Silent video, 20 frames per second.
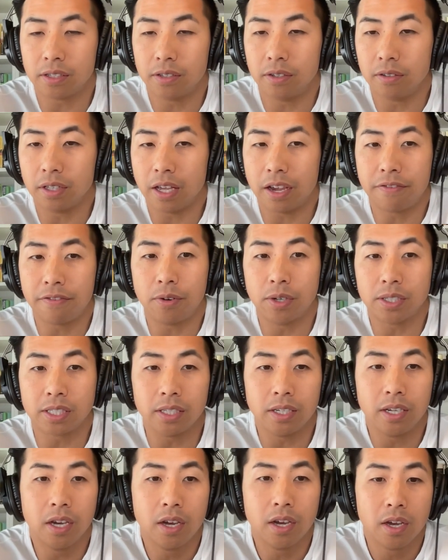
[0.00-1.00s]
You know, life
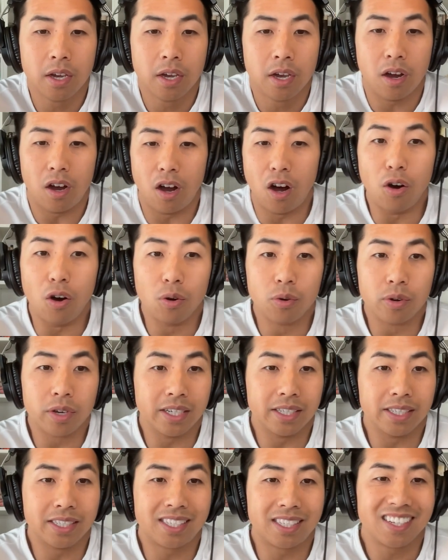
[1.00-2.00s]
wasn't
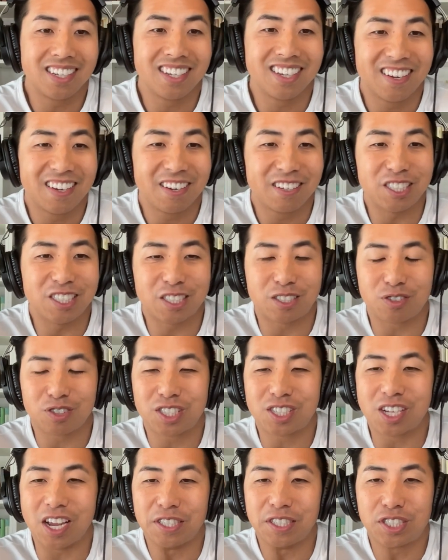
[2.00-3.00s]
always just
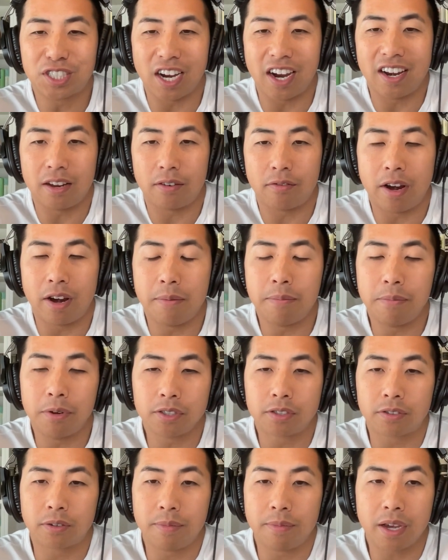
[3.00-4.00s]
sunshine and
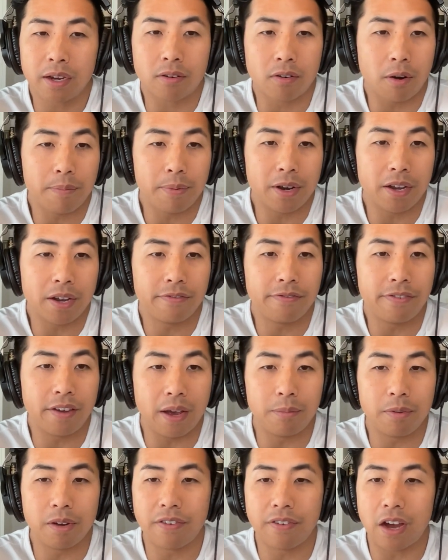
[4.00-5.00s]
rainbows for me. I grew up in a
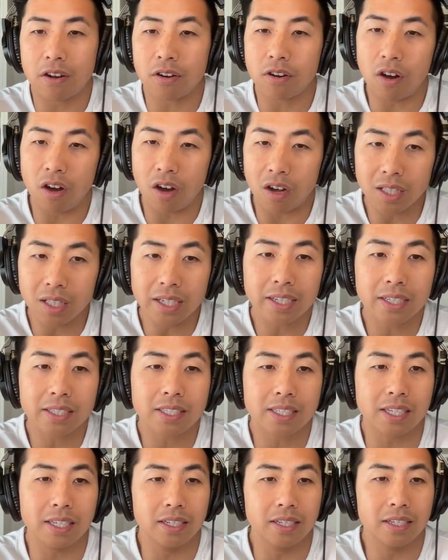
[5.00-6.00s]
family of
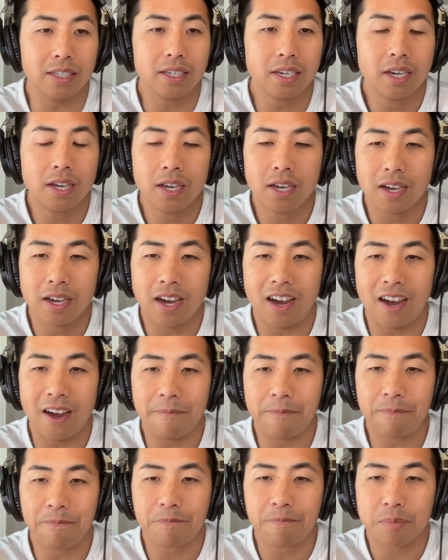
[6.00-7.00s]
alcoholics, and
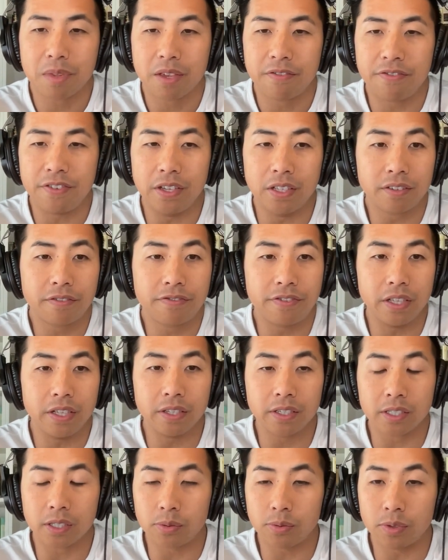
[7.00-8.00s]
um, feeling
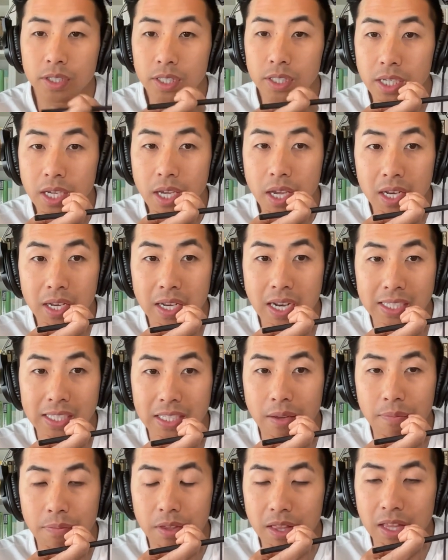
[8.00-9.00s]
feelings was not
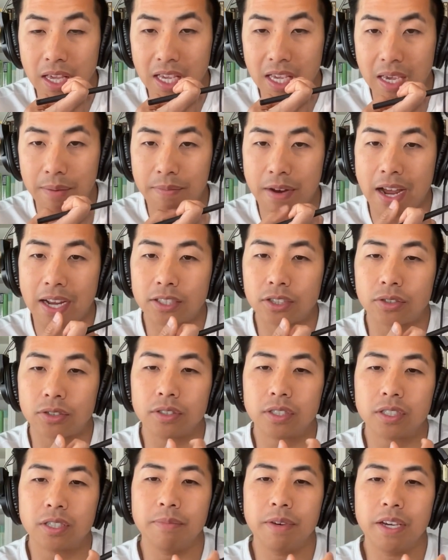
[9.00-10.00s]
something that came natural
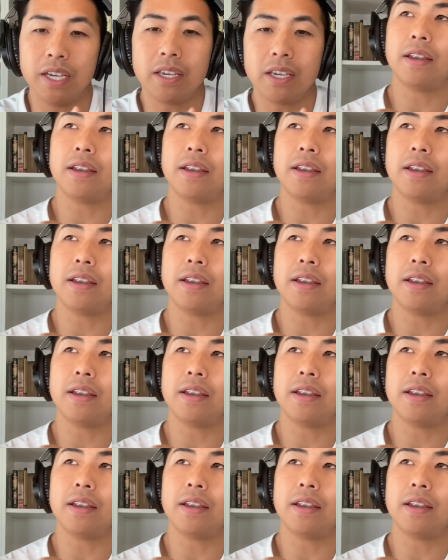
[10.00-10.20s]
to me.